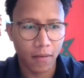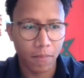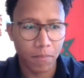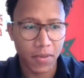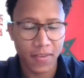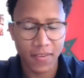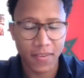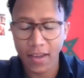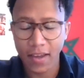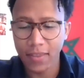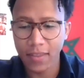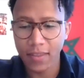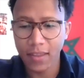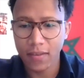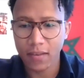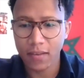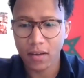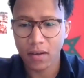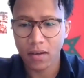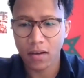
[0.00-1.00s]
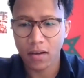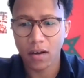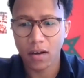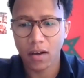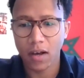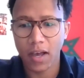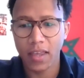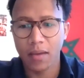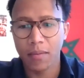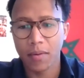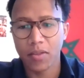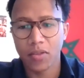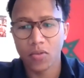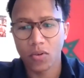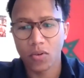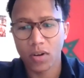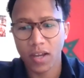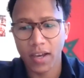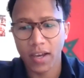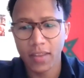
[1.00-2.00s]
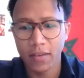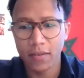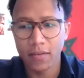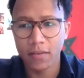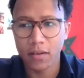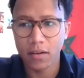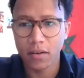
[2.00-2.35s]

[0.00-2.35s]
beside this, uh, I am a tour guide.